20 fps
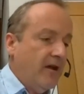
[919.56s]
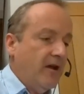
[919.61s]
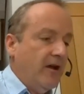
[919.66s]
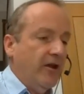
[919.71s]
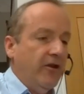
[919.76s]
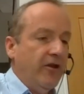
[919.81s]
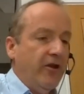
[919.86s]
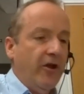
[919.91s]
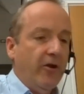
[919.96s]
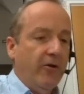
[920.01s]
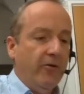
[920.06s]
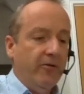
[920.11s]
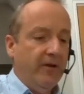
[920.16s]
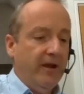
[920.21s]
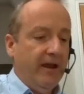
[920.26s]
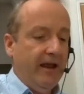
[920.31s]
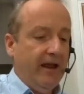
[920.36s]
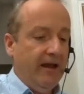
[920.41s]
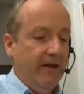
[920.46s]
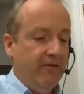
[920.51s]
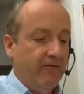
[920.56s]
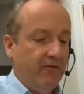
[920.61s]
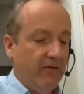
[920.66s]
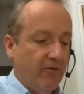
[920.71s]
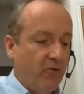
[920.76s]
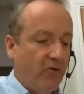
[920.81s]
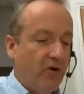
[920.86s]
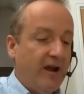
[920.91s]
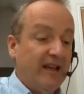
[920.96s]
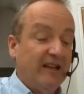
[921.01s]
no in
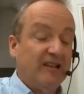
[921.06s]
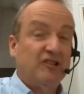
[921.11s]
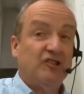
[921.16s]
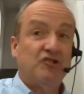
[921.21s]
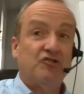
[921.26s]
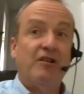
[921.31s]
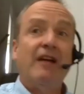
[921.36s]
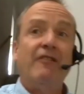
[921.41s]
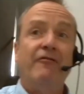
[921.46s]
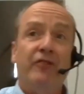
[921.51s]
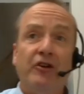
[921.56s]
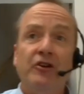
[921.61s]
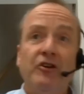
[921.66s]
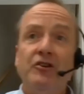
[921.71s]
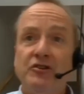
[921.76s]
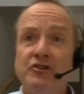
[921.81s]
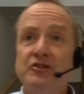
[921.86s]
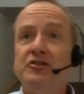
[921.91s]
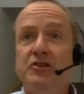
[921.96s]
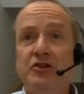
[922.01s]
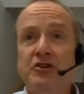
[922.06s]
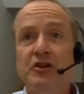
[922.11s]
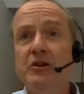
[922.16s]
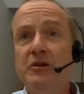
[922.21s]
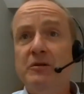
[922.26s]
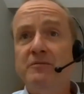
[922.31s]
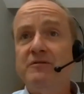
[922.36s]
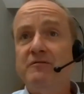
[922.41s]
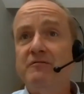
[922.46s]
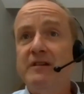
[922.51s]
quite extravagant
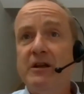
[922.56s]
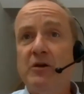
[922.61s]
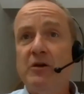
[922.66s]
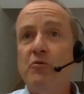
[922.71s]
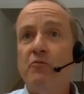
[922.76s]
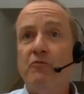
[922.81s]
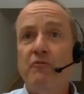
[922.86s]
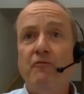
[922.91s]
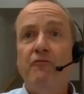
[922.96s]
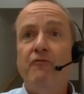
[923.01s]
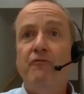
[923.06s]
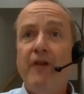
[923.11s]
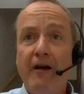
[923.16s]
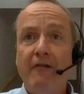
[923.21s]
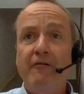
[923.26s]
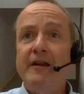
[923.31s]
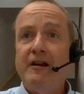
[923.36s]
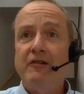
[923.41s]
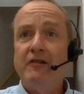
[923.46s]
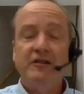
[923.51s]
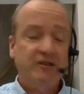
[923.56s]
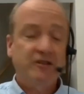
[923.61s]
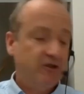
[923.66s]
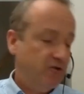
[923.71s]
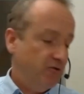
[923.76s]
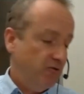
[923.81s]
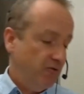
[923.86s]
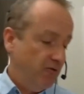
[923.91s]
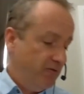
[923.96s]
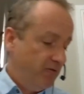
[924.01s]
terms, really very
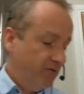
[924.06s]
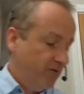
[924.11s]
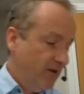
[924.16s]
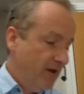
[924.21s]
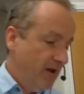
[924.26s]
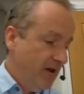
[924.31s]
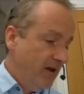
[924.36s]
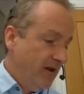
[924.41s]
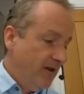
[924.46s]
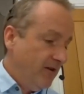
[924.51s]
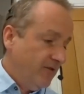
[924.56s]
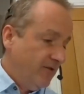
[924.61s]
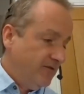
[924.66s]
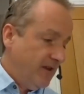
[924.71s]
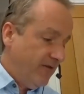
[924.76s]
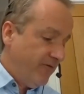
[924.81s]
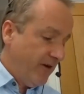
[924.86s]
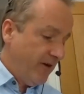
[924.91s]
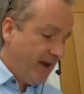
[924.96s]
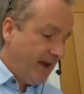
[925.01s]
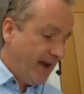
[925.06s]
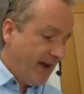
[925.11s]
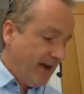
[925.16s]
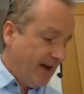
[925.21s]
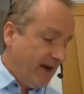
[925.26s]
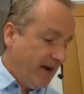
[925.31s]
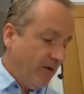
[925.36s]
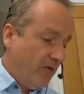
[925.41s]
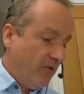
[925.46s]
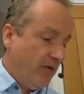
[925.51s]
critical. I'll see if I can get
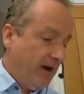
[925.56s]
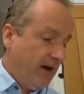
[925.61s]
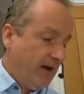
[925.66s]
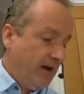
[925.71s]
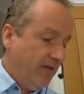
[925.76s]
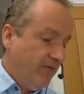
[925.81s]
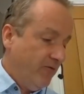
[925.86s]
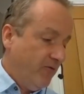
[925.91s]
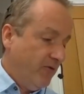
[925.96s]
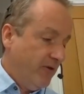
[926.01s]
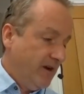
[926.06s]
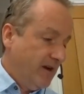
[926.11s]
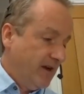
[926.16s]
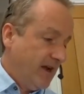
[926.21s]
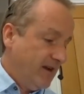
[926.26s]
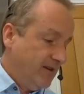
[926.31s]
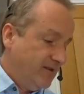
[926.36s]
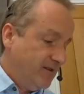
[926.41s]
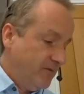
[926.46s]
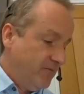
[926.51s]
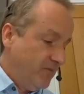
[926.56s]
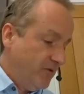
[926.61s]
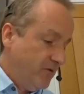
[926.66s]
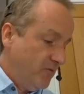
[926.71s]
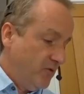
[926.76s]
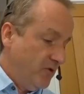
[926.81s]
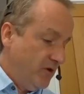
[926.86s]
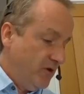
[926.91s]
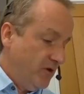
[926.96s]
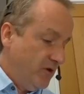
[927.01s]
it up quickly for you in case some of the
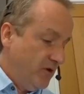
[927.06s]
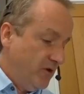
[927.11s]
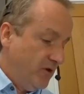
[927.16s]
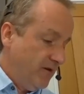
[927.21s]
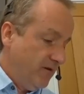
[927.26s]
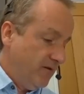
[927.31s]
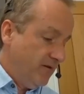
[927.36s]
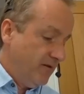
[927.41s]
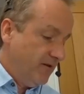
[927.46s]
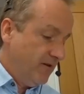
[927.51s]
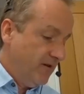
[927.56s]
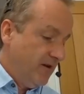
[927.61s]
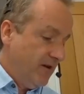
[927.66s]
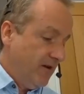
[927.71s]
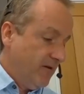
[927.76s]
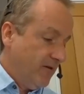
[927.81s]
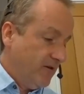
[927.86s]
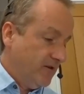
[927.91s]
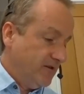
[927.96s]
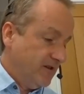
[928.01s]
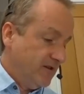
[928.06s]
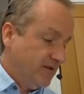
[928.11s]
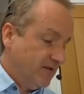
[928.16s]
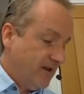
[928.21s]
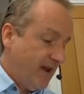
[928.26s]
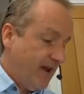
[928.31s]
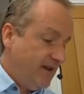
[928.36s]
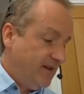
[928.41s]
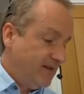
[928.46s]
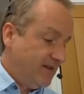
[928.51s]
words are, because it's
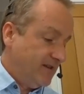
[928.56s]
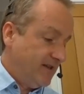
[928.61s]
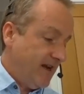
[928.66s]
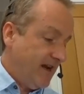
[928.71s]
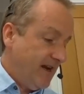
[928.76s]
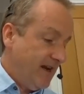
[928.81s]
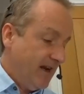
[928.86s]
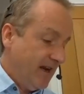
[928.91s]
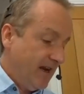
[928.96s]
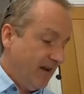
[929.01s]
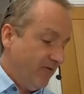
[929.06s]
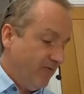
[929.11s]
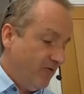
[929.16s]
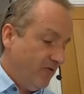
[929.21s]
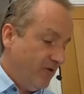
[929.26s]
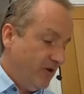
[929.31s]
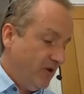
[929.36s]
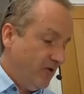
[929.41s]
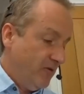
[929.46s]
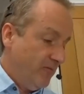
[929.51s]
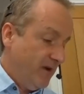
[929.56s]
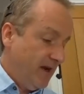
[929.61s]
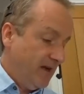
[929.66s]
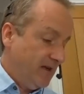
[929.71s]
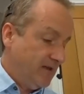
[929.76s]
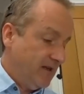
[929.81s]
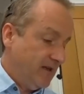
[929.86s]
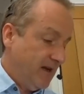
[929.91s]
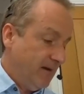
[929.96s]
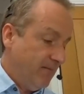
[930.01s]
entertaining if not
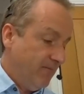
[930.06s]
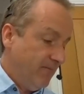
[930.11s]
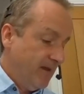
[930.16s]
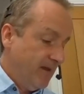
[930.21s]
illuminating.